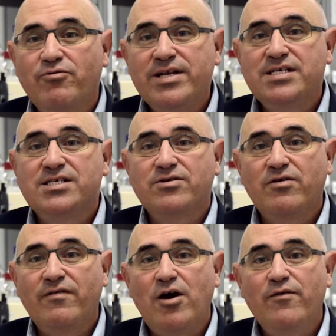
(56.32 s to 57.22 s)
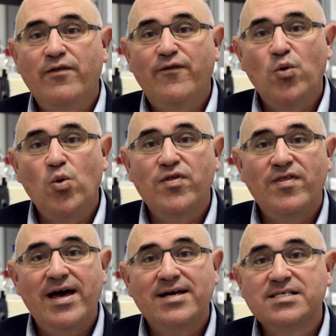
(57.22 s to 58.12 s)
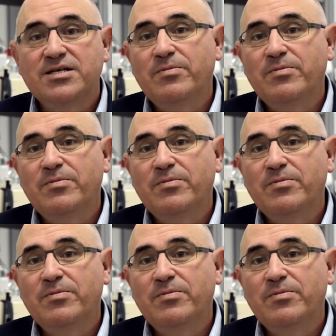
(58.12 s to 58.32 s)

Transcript: register of over 4,000